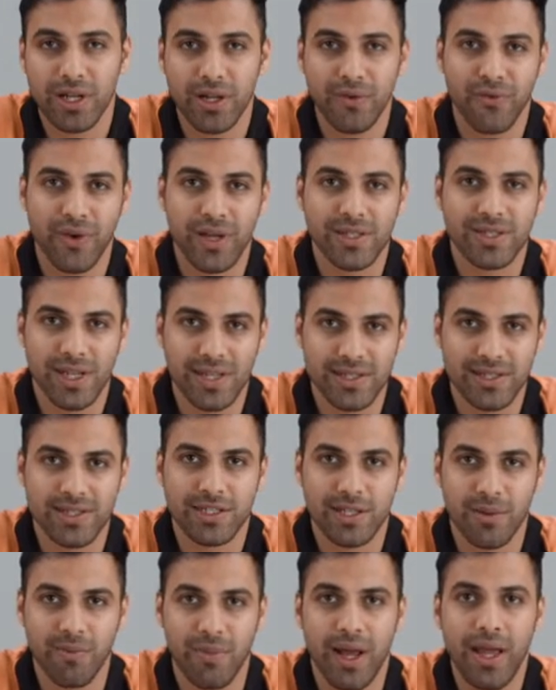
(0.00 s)
three-phase AC
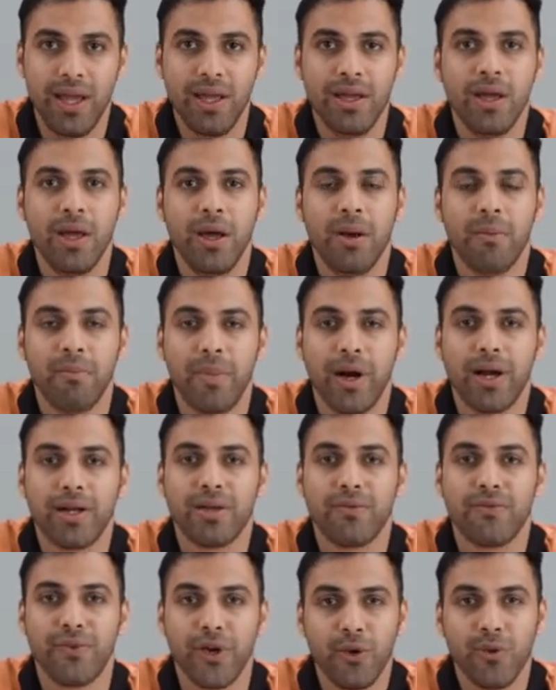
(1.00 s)
supply, but
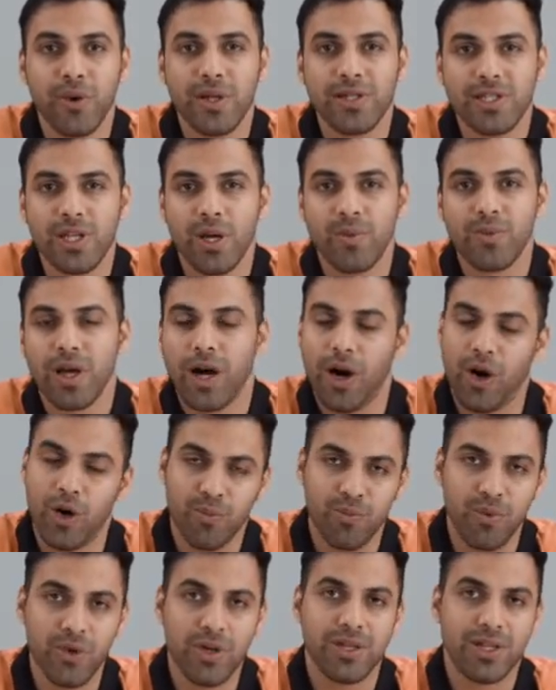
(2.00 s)
the frequency of the
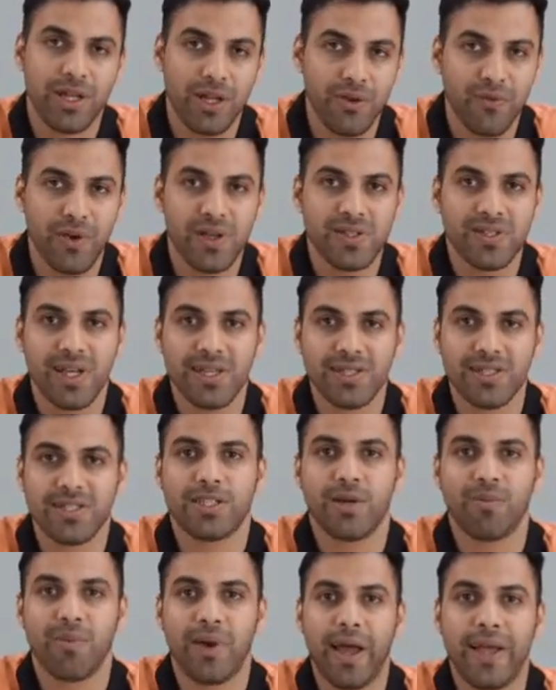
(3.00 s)
output three-phase AC
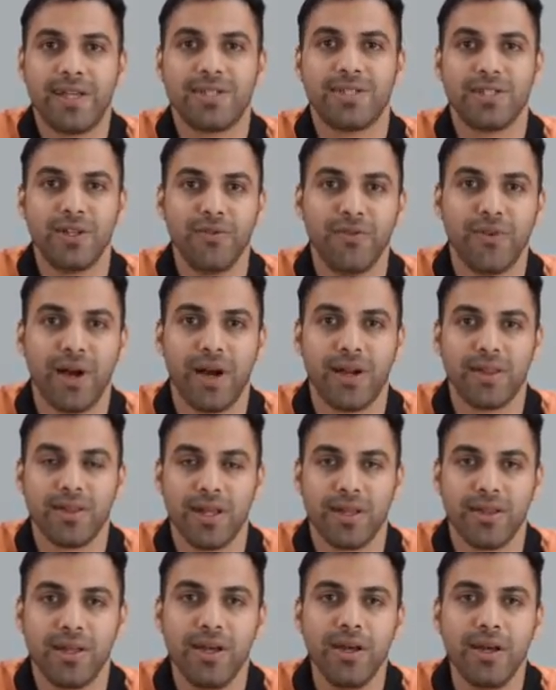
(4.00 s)
supply is different
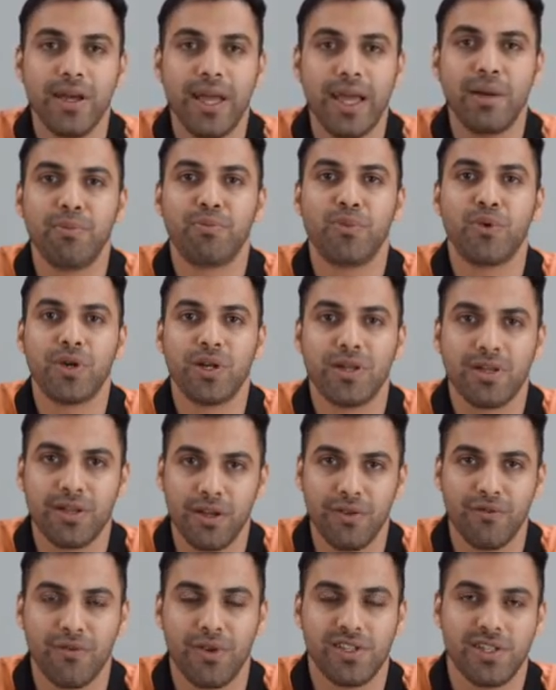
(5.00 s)
than the input
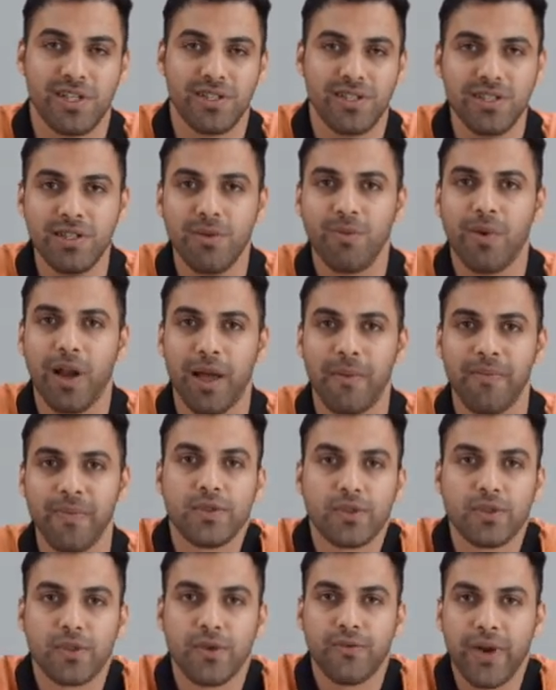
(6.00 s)
three-phase AC supply.
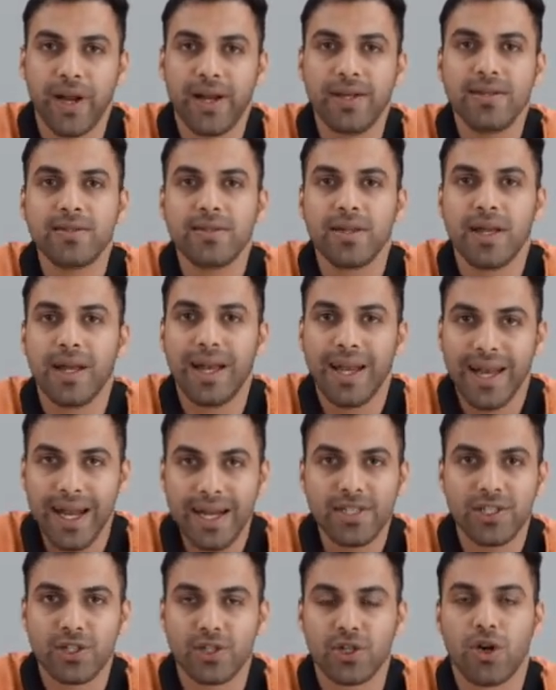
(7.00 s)
So friends,
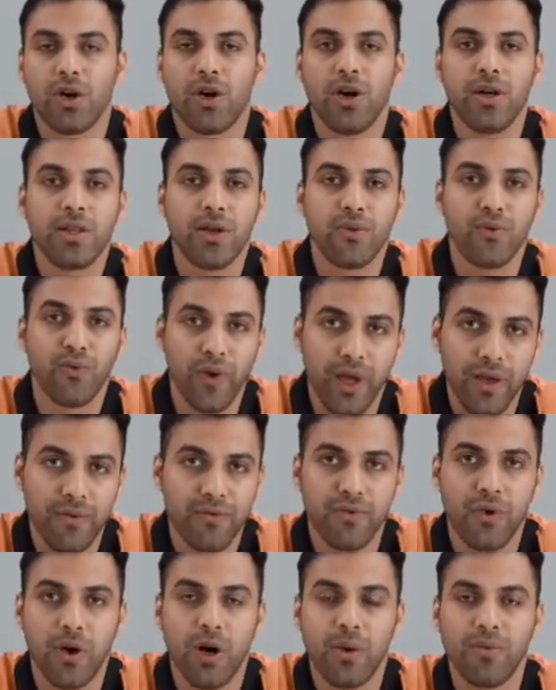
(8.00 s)
let's draw the
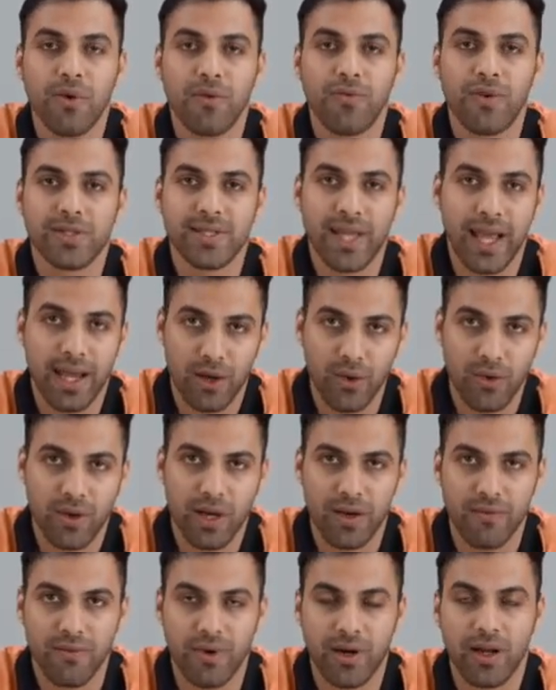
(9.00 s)
waveform of a
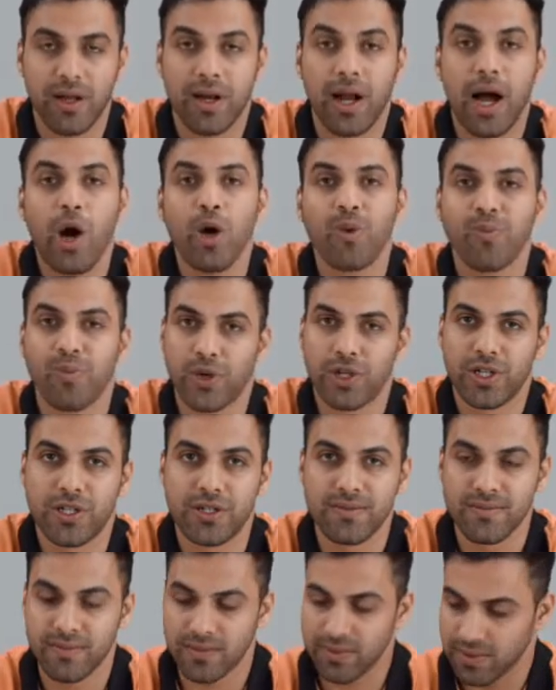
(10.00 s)
cycloconverter output
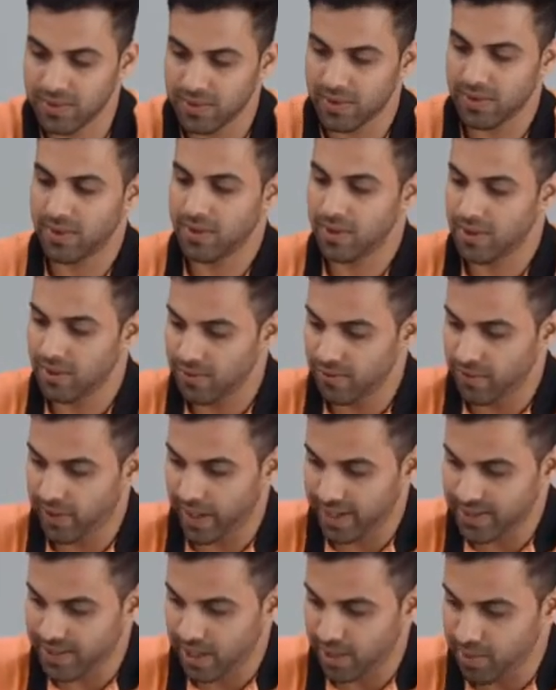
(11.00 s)
for
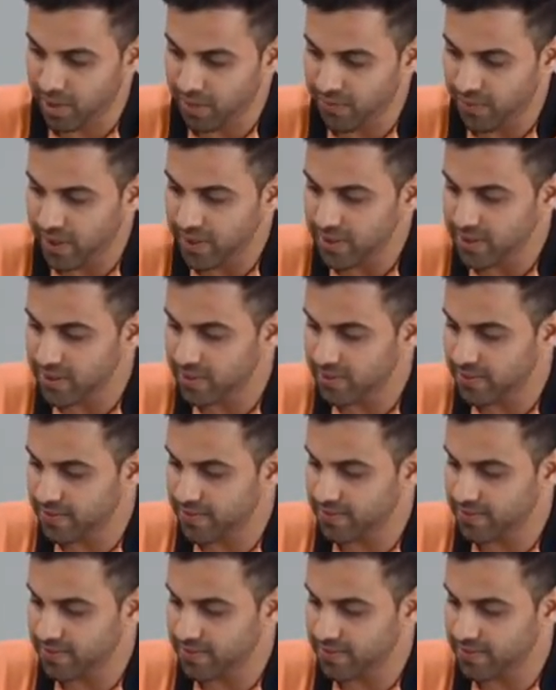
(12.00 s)
example friends